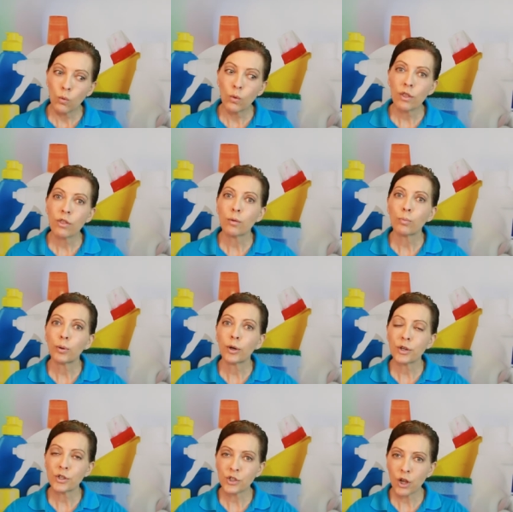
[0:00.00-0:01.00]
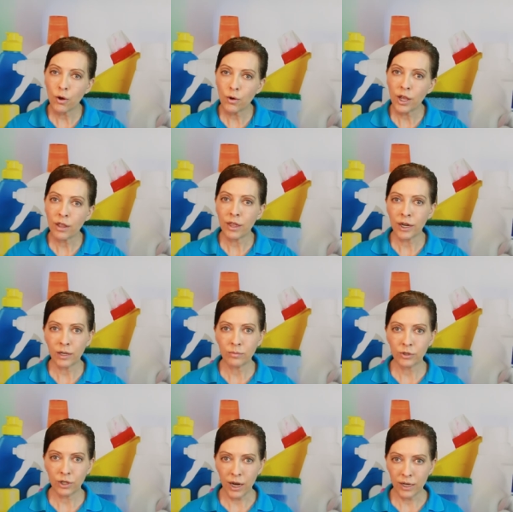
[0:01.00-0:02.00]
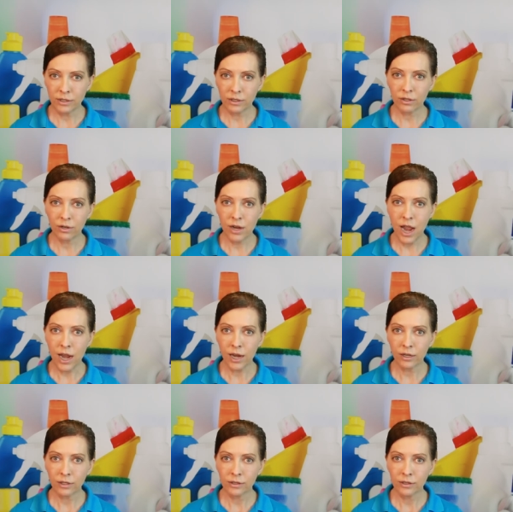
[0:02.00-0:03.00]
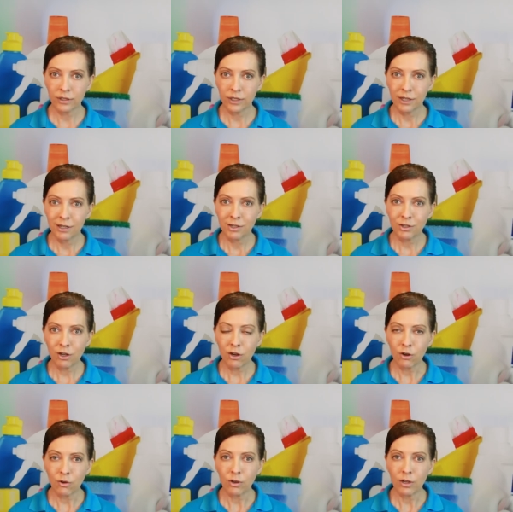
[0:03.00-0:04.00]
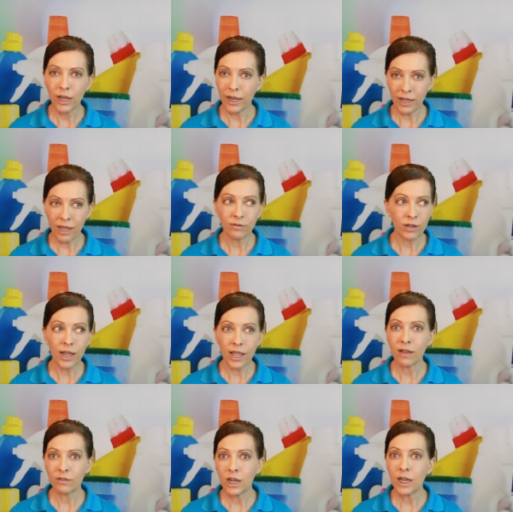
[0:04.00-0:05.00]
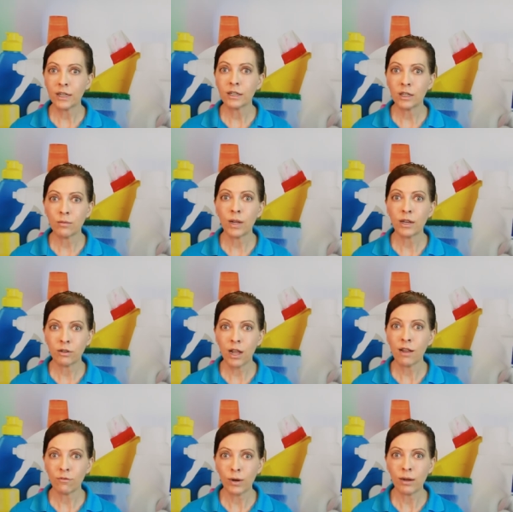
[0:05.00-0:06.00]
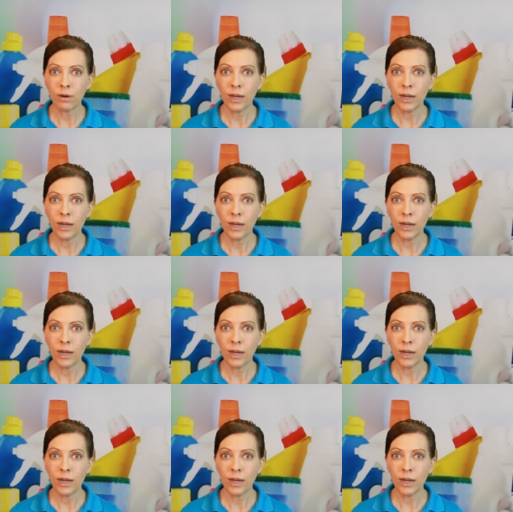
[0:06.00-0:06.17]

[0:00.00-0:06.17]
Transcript: with the persona that I'm trying to create. So I have, I have a Honda in my driveway